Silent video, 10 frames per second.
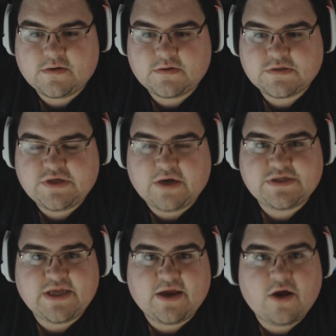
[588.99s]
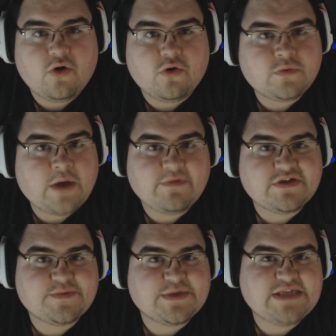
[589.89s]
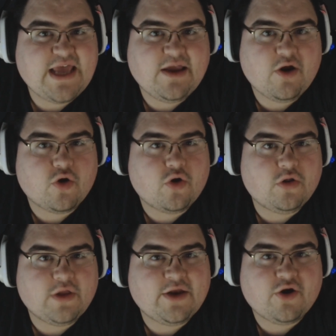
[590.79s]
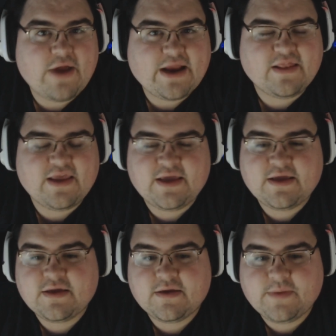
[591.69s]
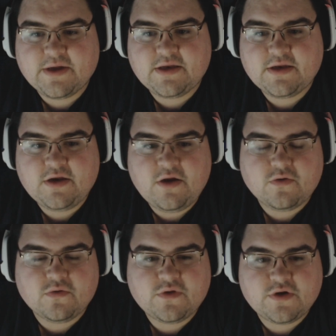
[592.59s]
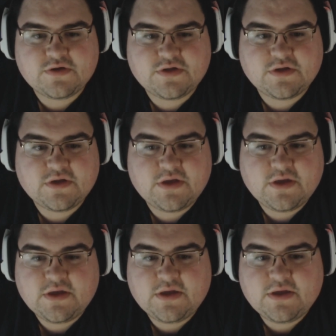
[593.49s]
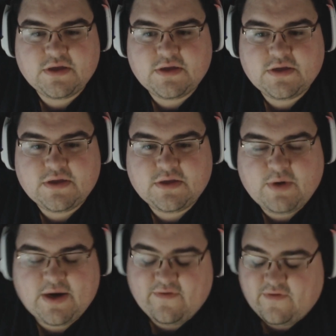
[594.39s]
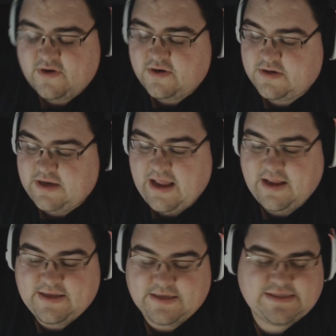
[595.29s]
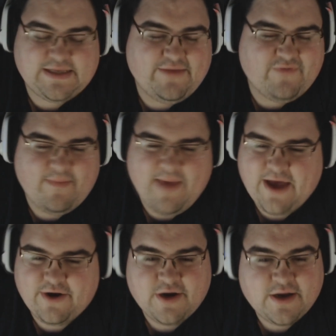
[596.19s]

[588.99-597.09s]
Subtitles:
So I was like, oh, I've just been saying Earl incorrectly. But no, they're... Whatever. It doesn't even matter.